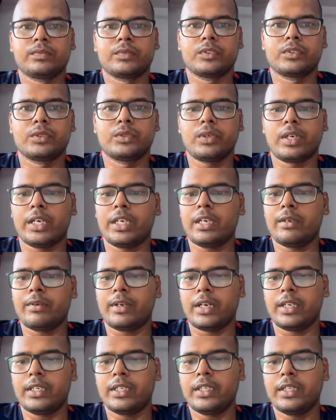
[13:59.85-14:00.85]
So I have
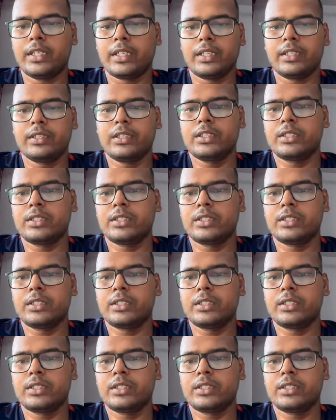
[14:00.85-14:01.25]
already run this